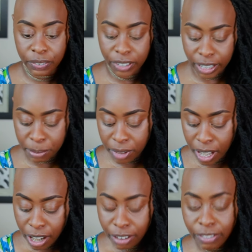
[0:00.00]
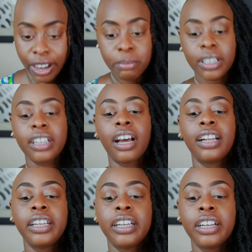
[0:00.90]
I feel like I'm rambling
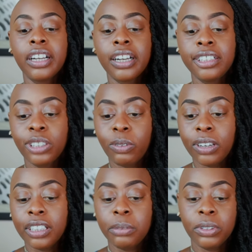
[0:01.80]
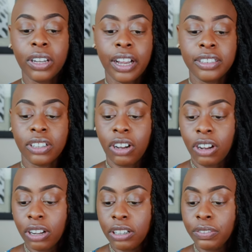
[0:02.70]
on here, and I don't want to keep you guys
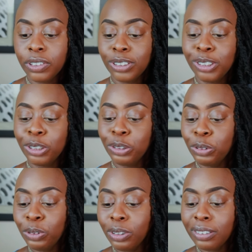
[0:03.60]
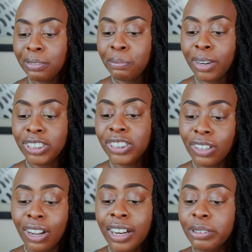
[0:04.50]
on for too much
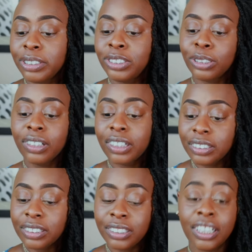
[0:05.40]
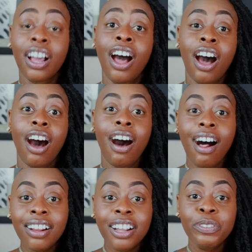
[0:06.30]
longer. It was so good to see
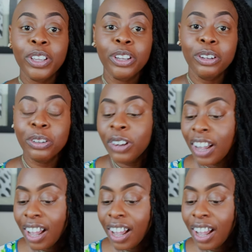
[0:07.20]
all of you.